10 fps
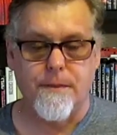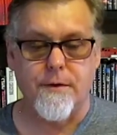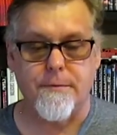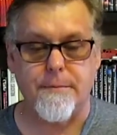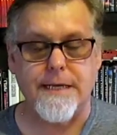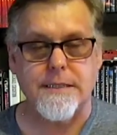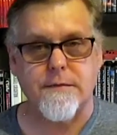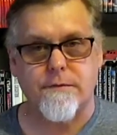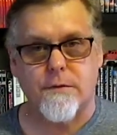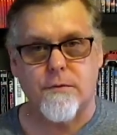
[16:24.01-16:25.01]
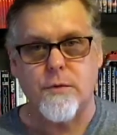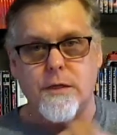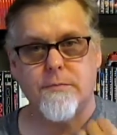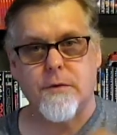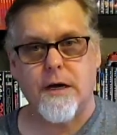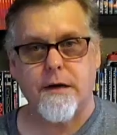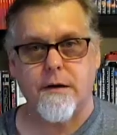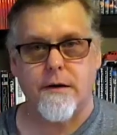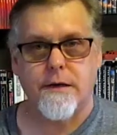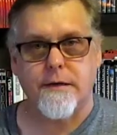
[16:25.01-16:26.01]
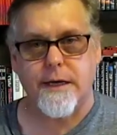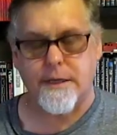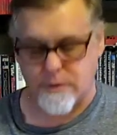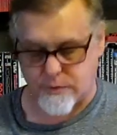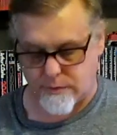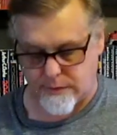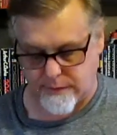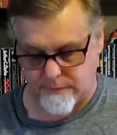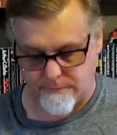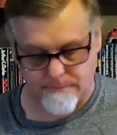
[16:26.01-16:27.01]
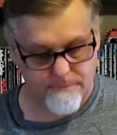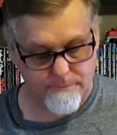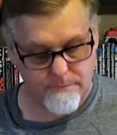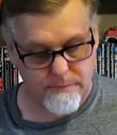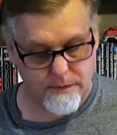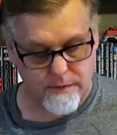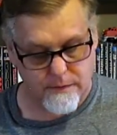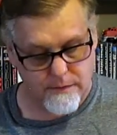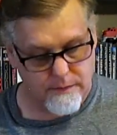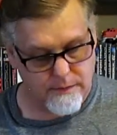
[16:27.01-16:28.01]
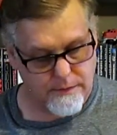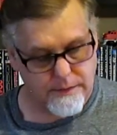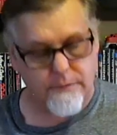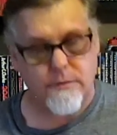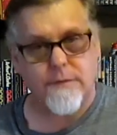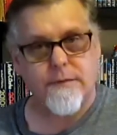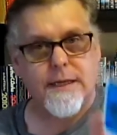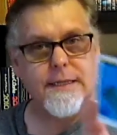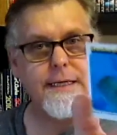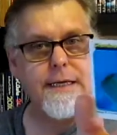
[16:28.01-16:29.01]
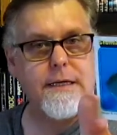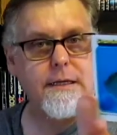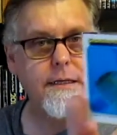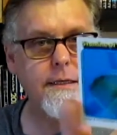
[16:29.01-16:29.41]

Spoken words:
they're the basis for William Riker and Deanna Troi. Another one of Ilea.